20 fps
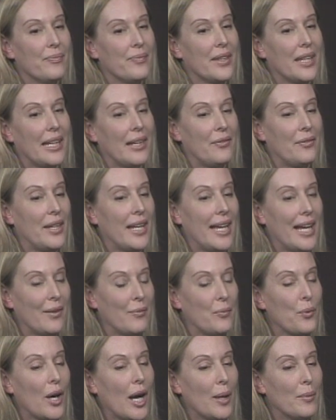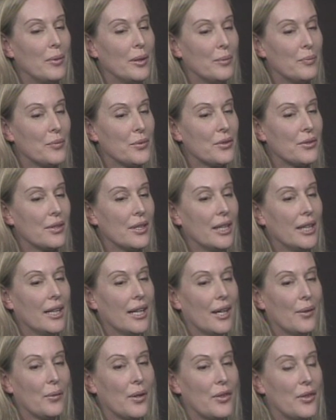If they have problems
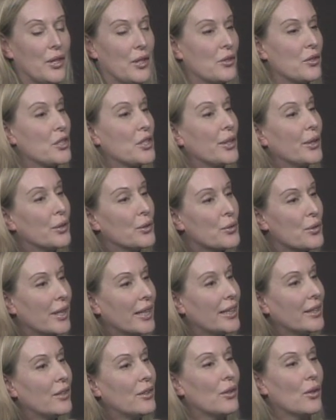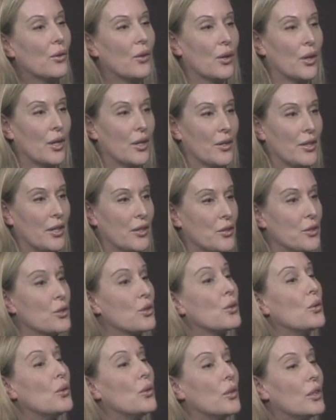with their children or their
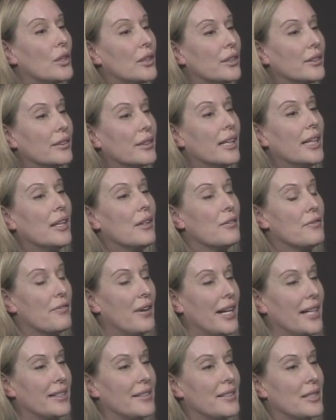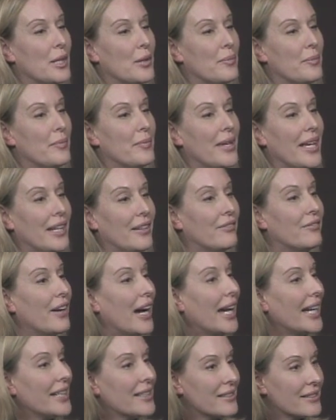school, find some
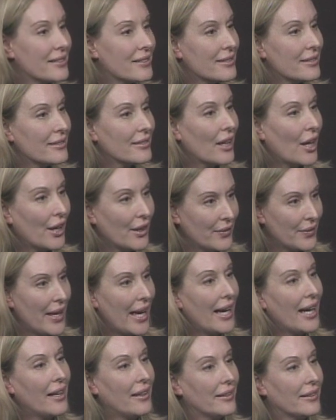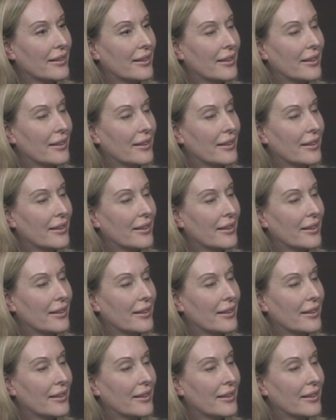advice on that.